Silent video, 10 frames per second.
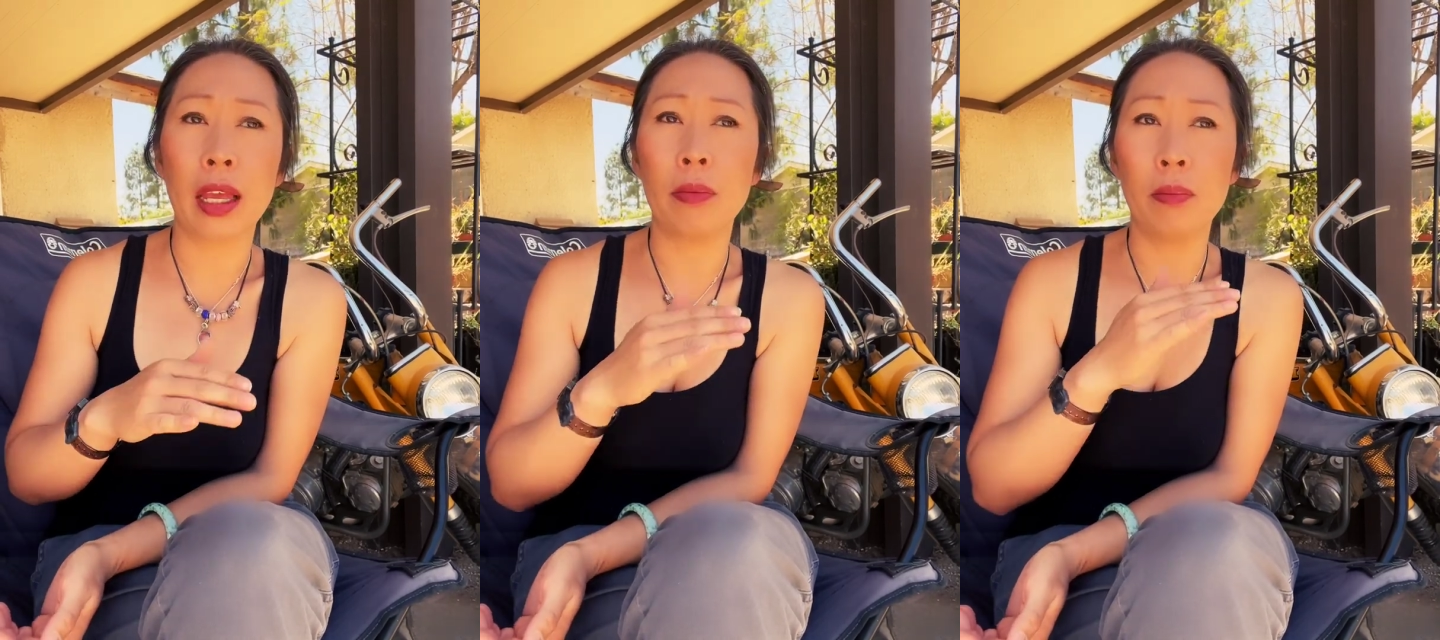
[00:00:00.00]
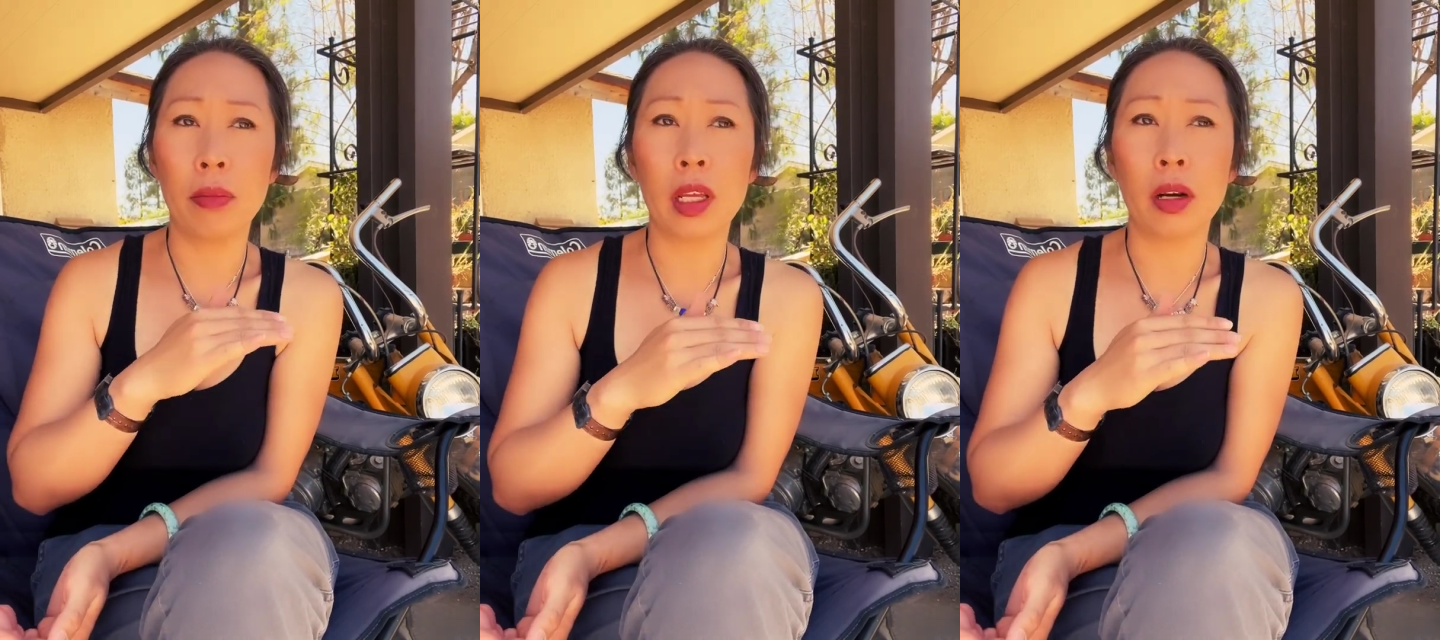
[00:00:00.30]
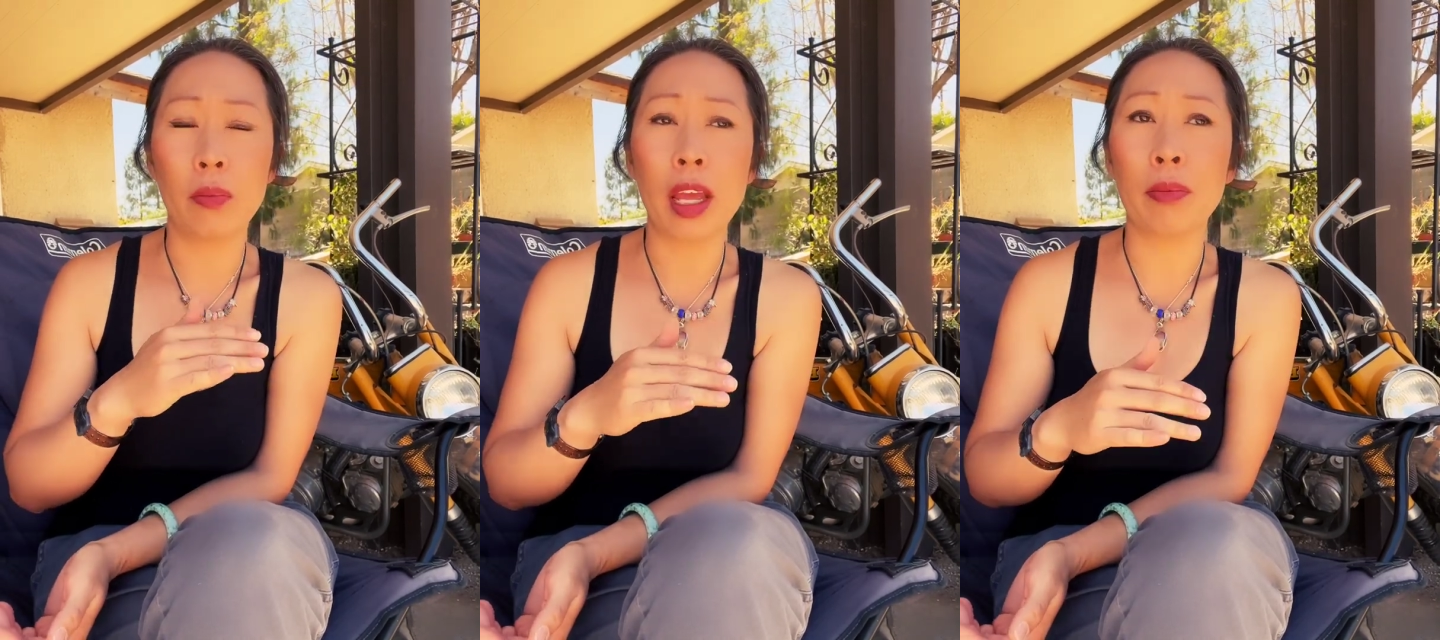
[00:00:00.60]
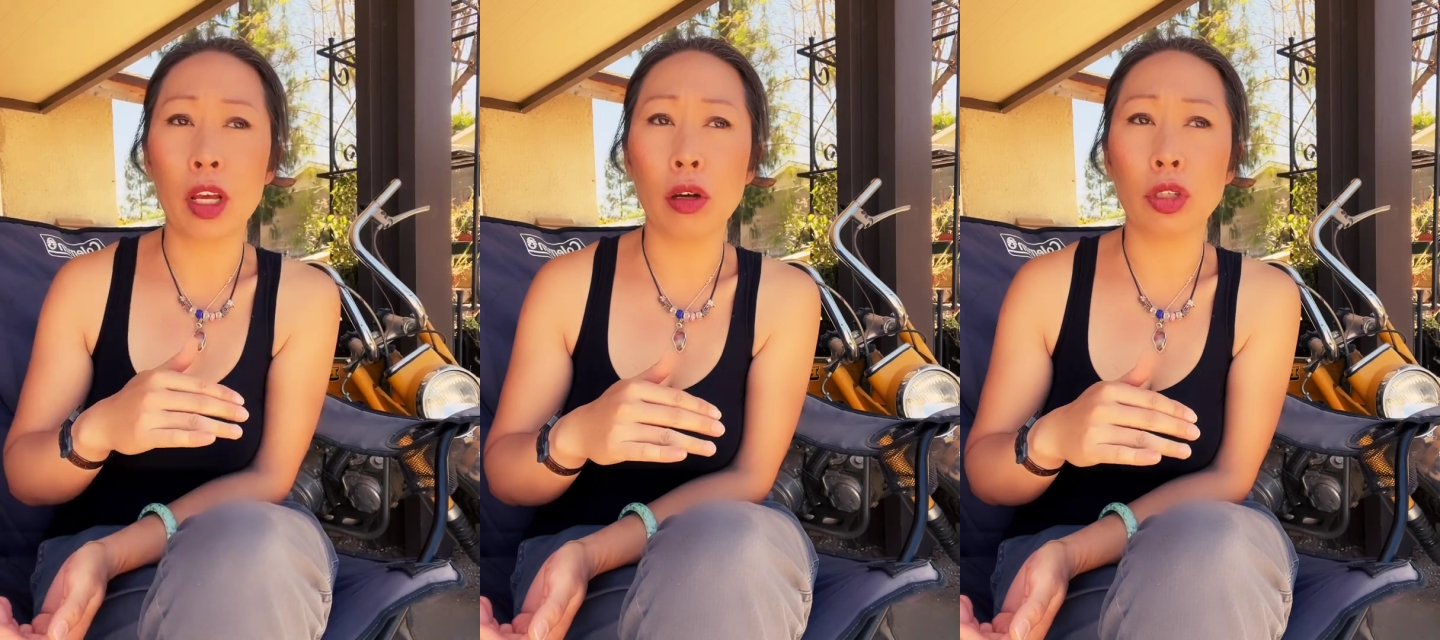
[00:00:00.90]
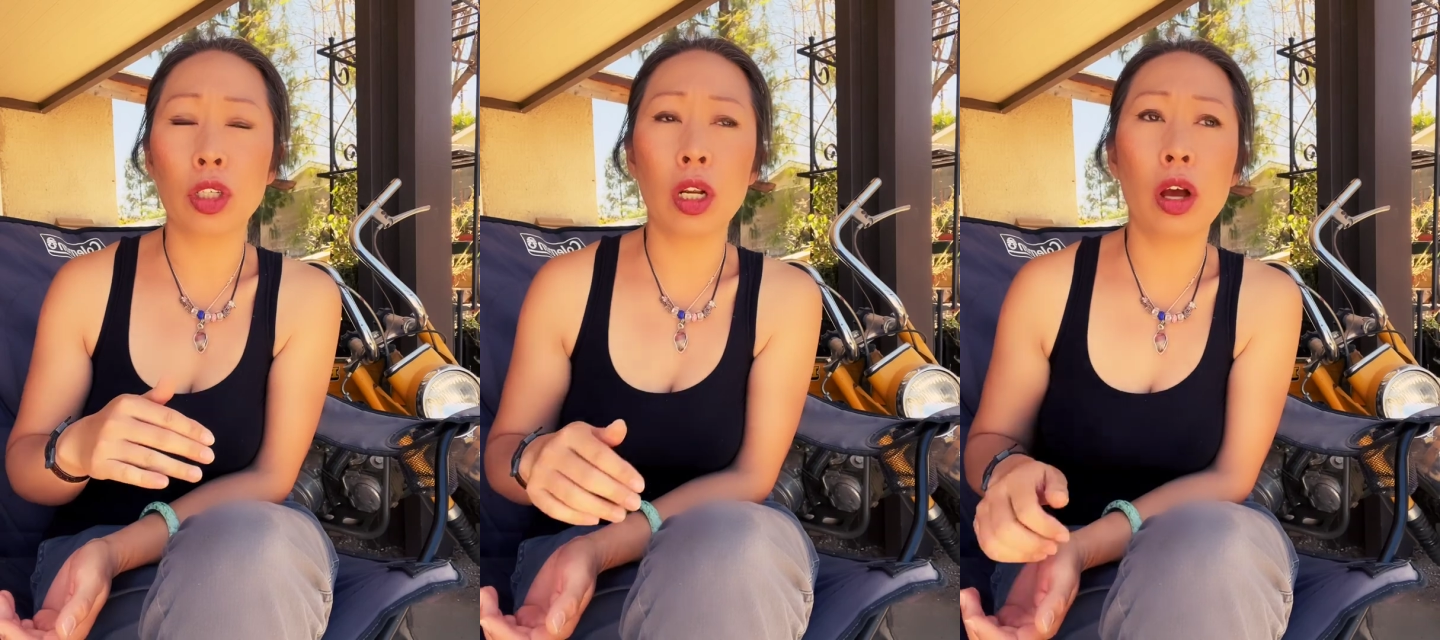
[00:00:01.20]
It, you know, made me go
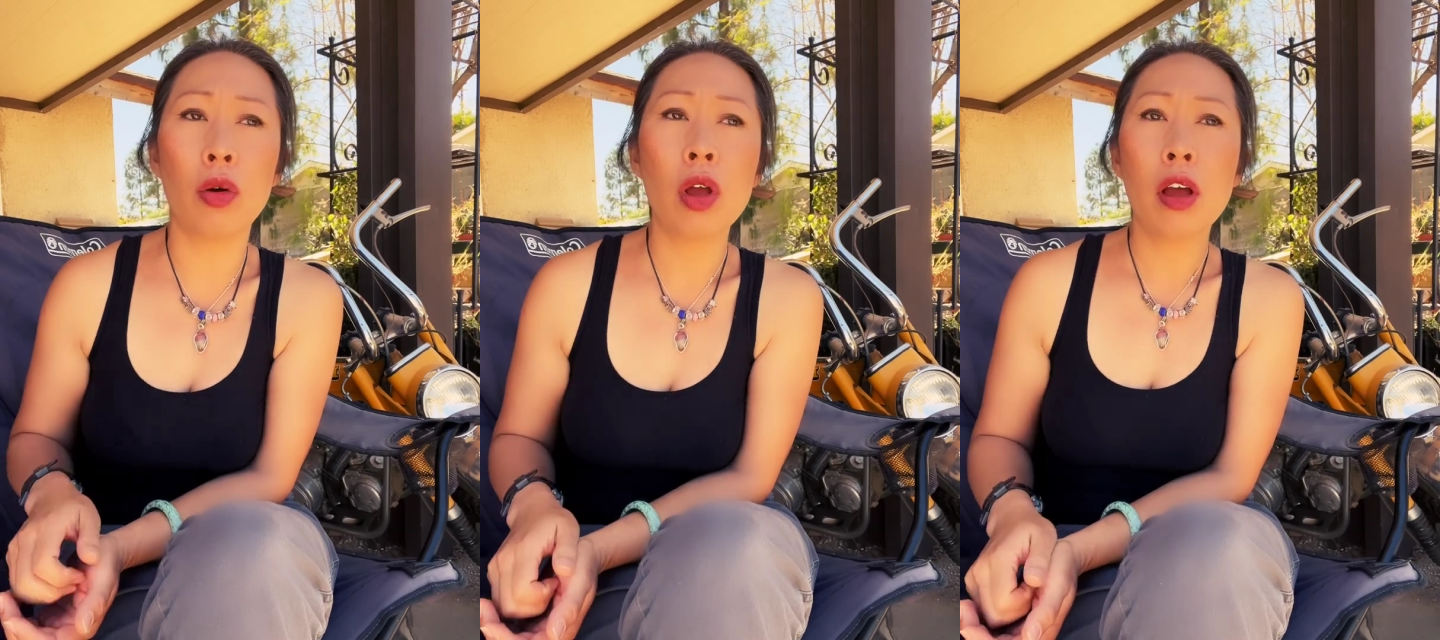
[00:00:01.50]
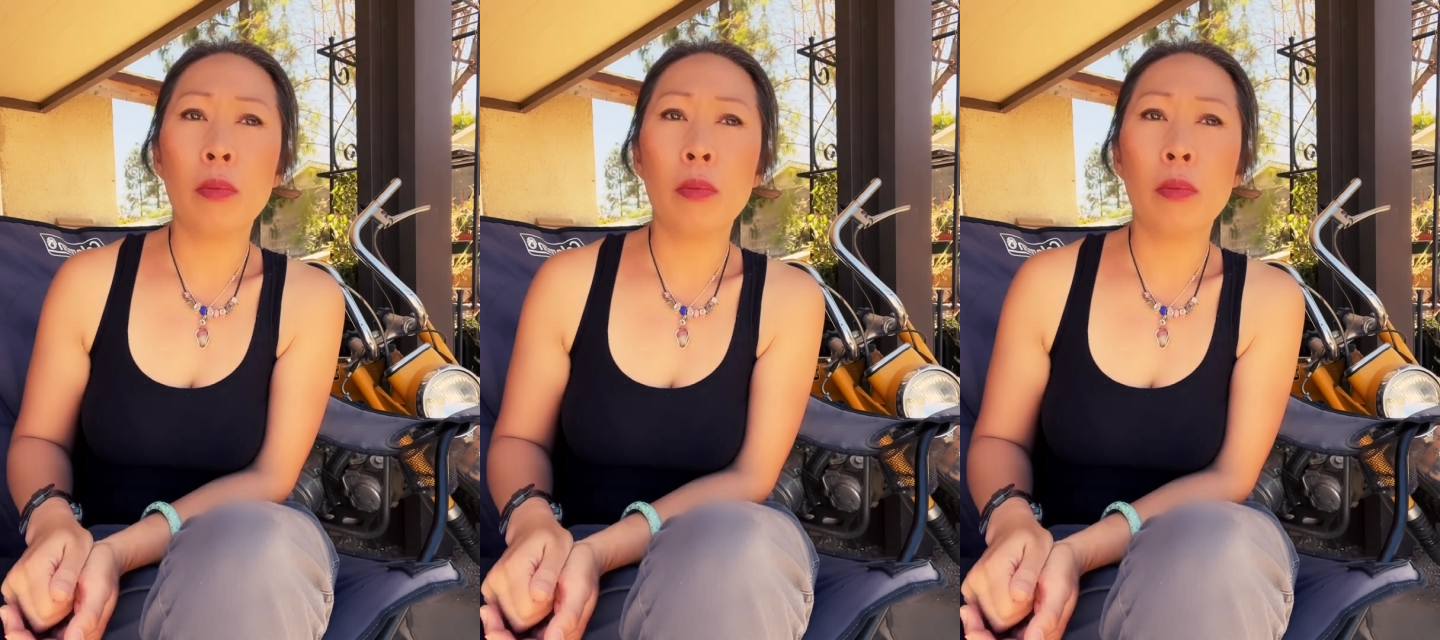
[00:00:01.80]
slow,